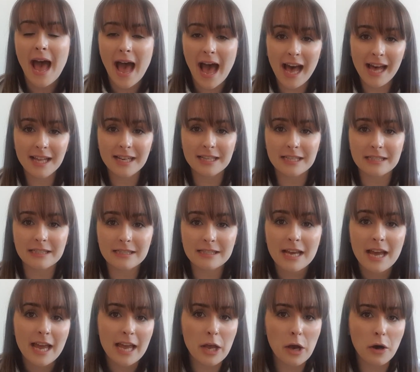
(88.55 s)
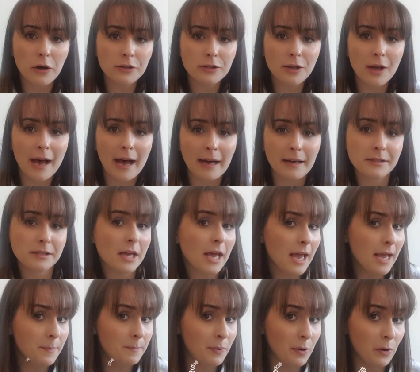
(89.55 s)
and it also has
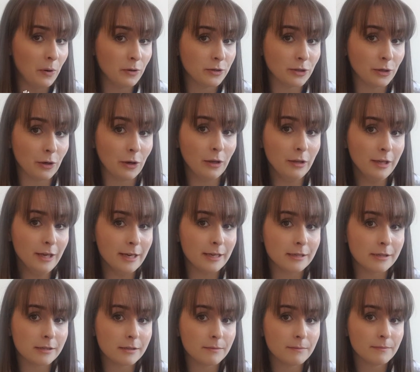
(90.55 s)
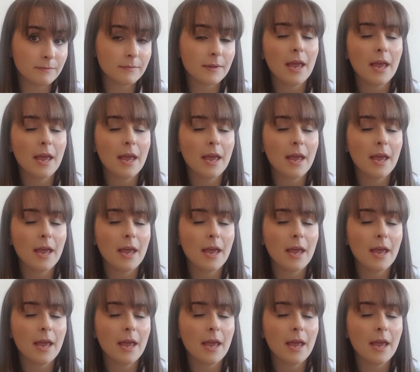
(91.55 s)
a portcullis.